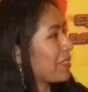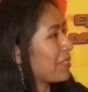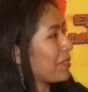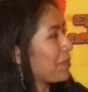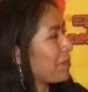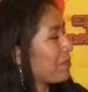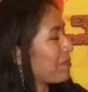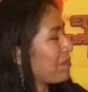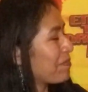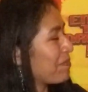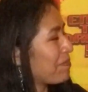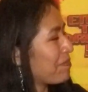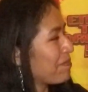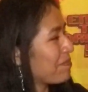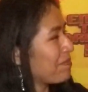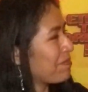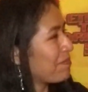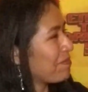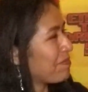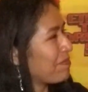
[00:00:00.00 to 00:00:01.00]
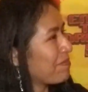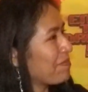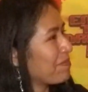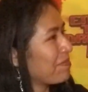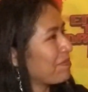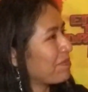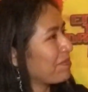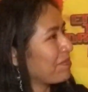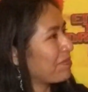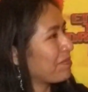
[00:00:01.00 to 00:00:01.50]

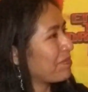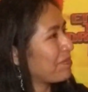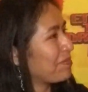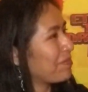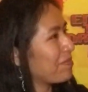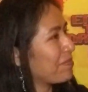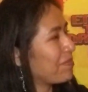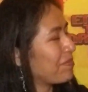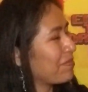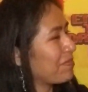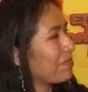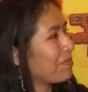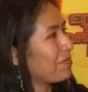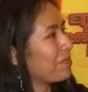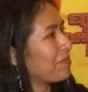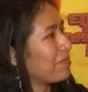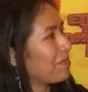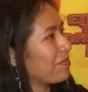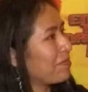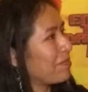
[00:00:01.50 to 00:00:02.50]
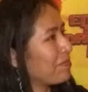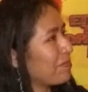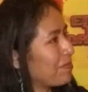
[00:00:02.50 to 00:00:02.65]
This person isn't speaking.